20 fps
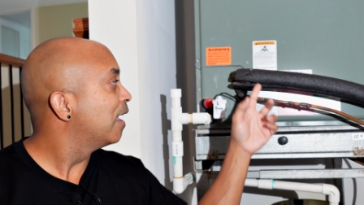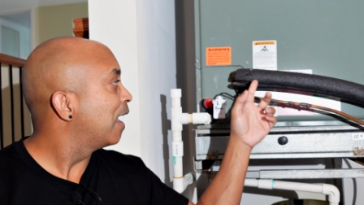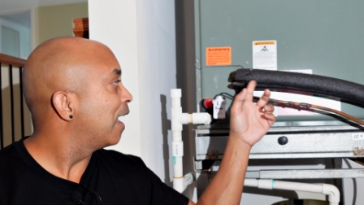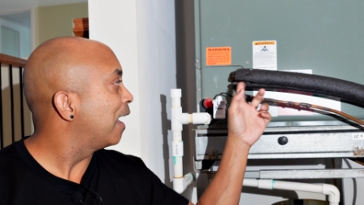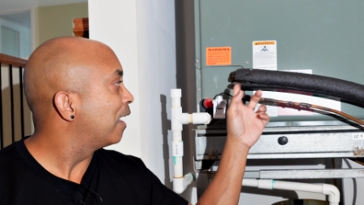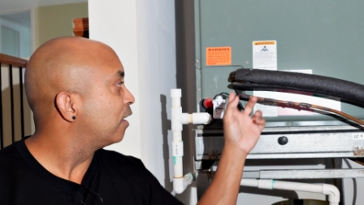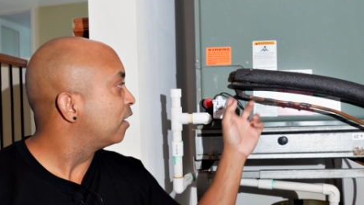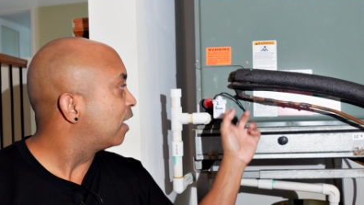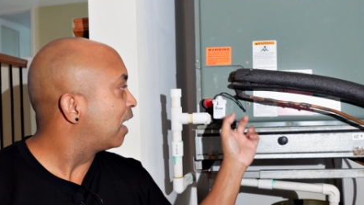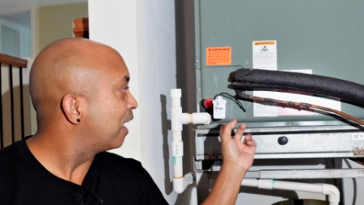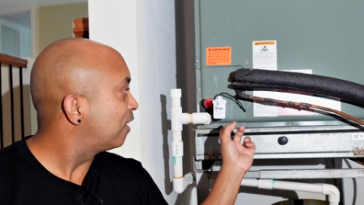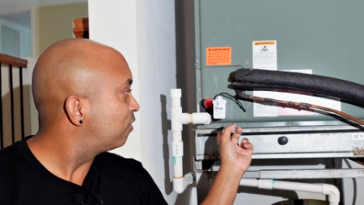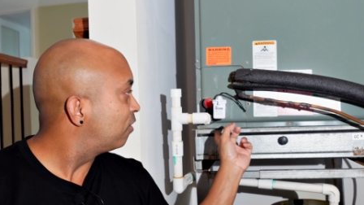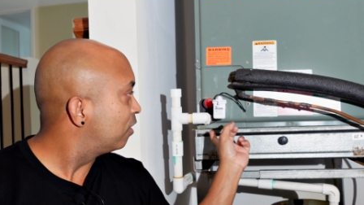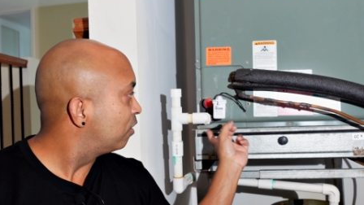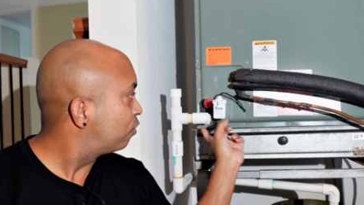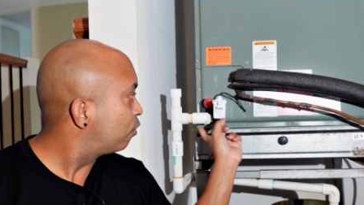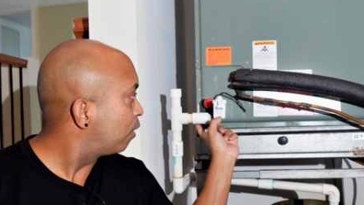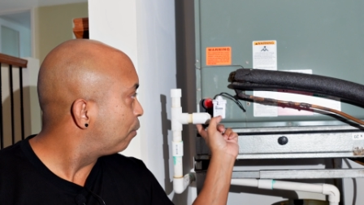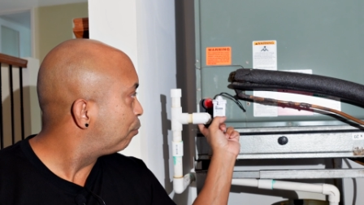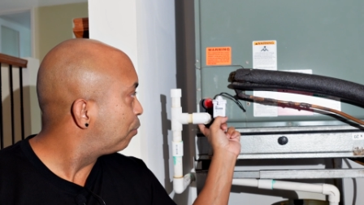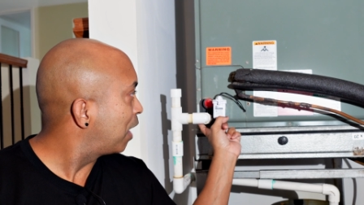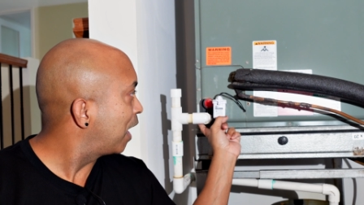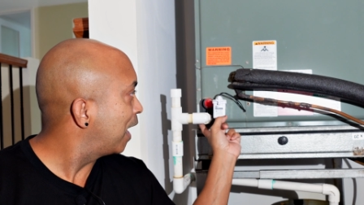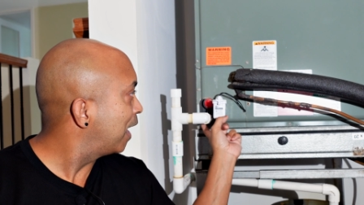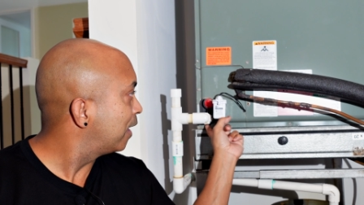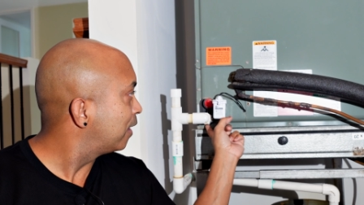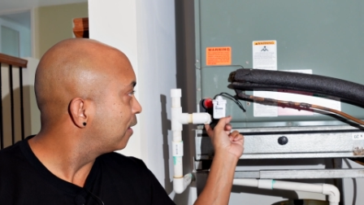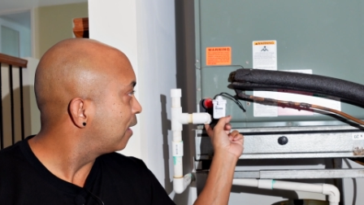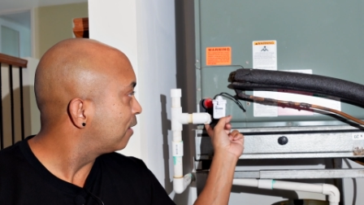and gets into a
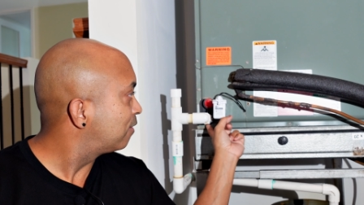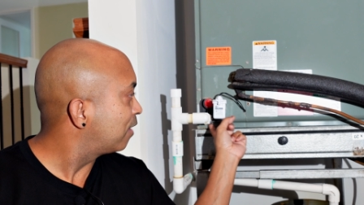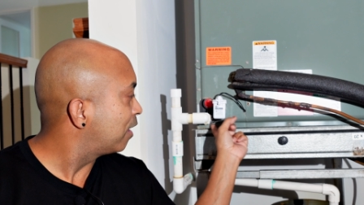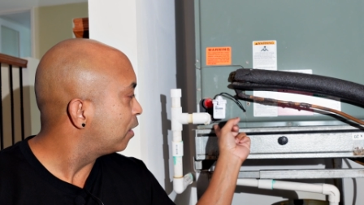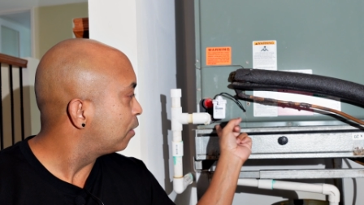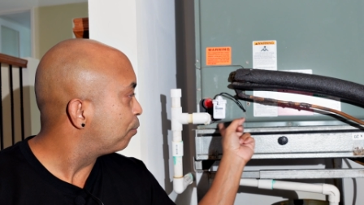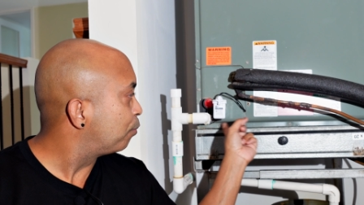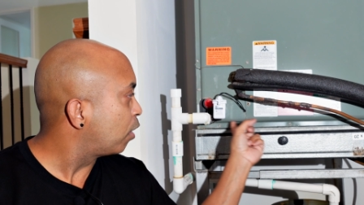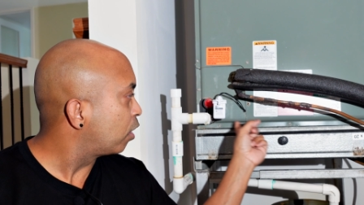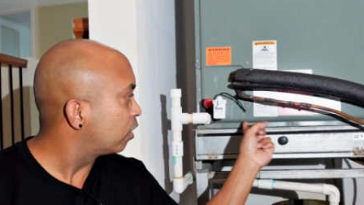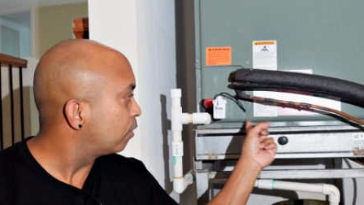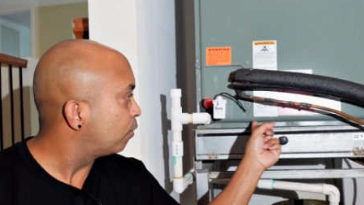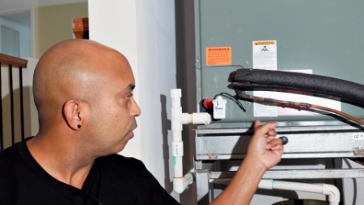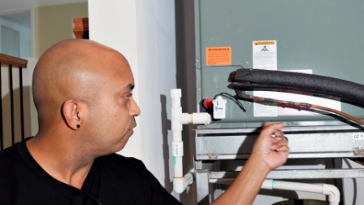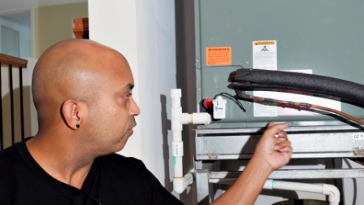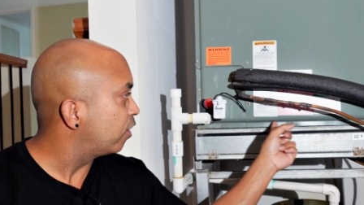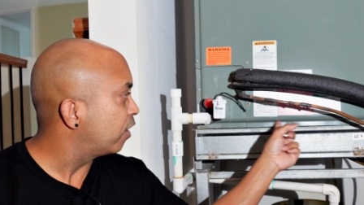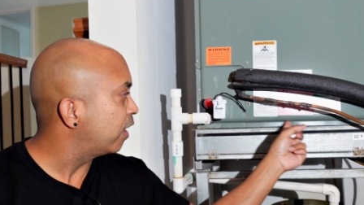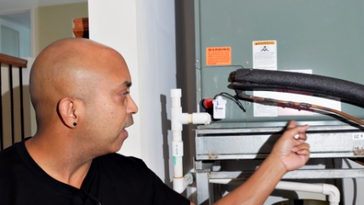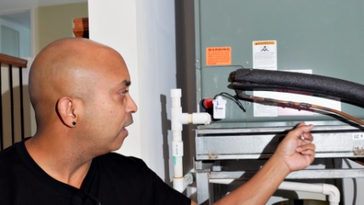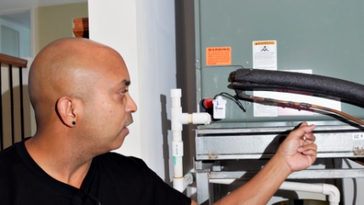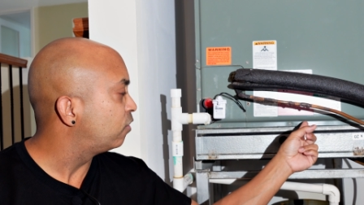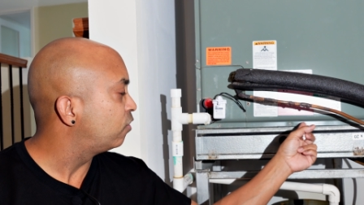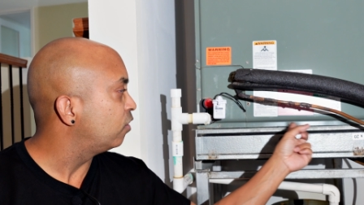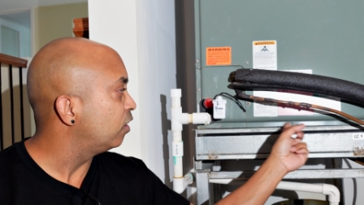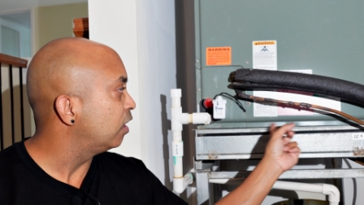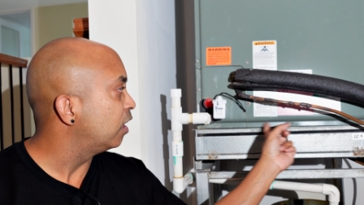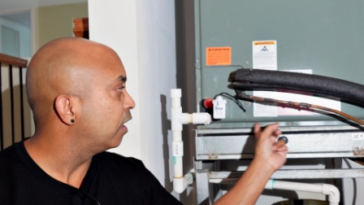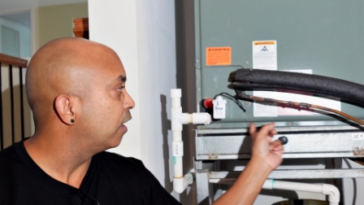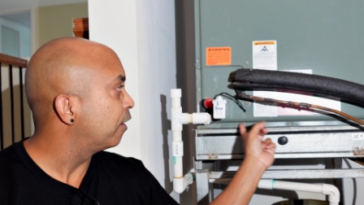pan that's at the bottom of your
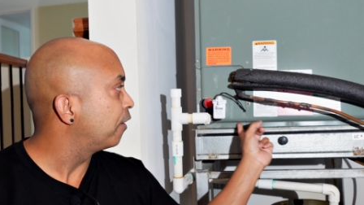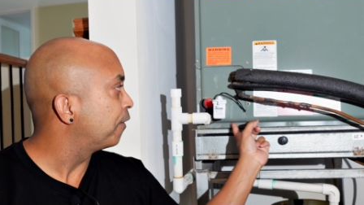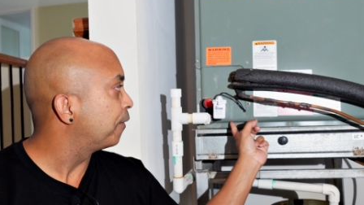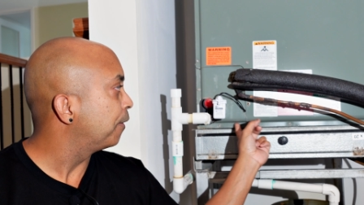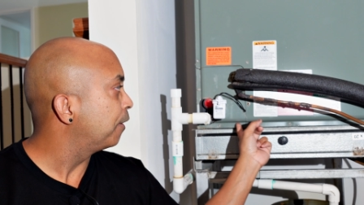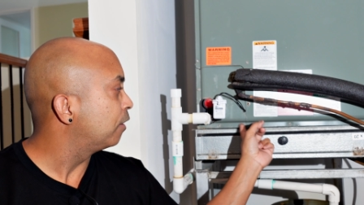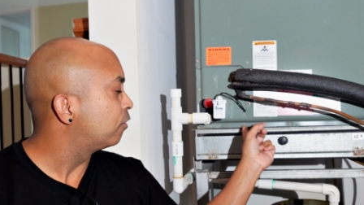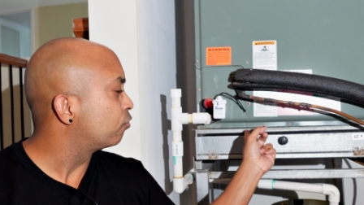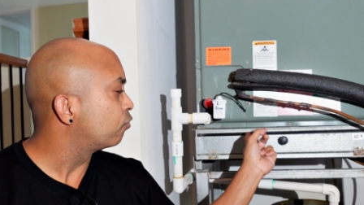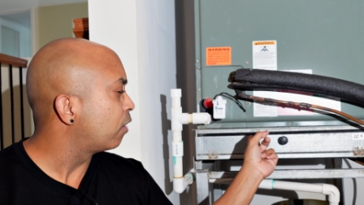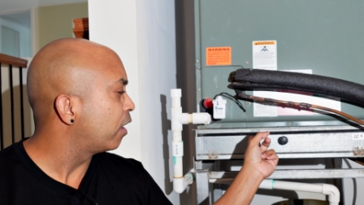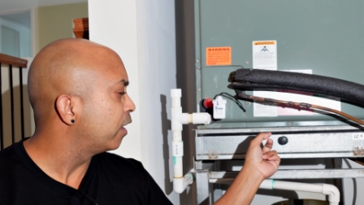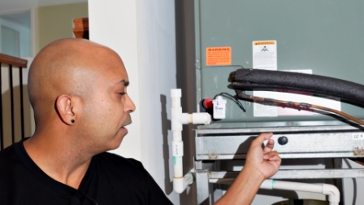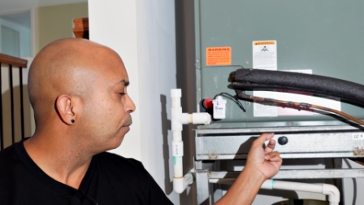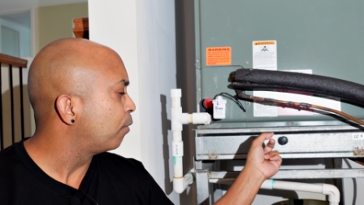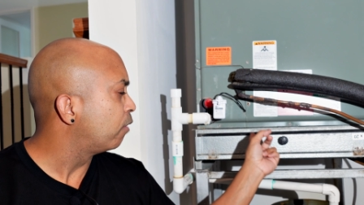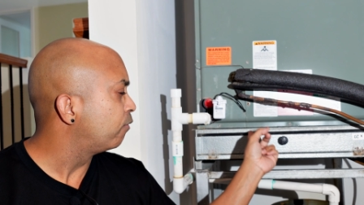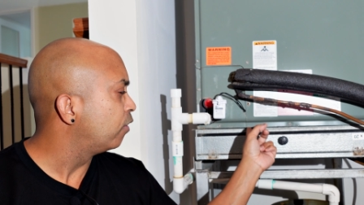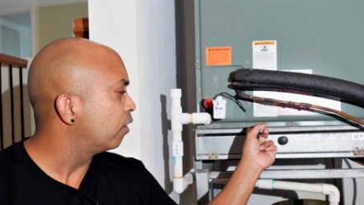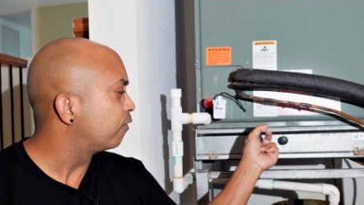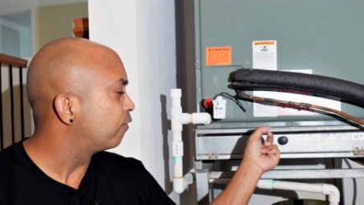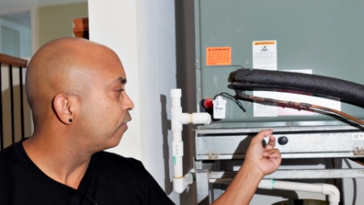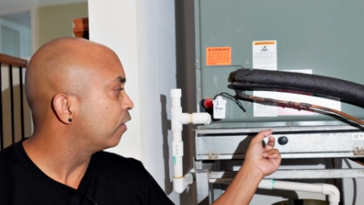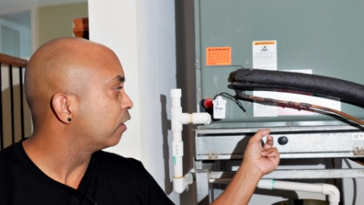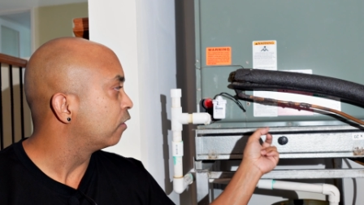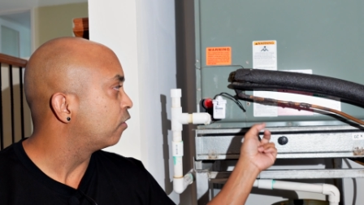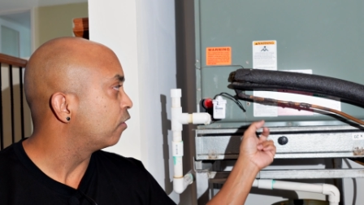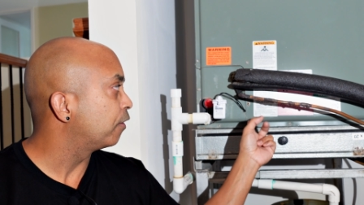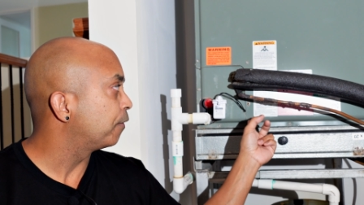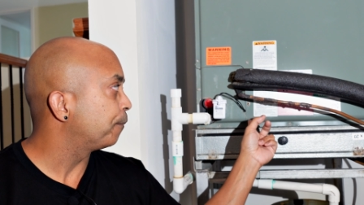AC here. It's right above your
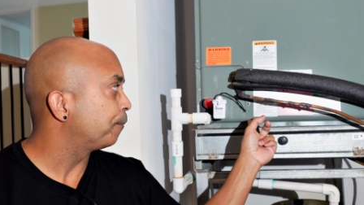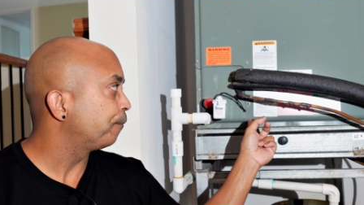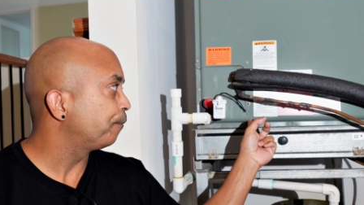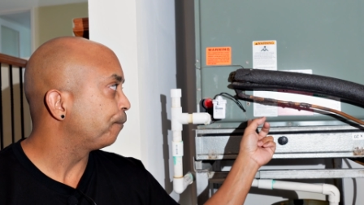filter.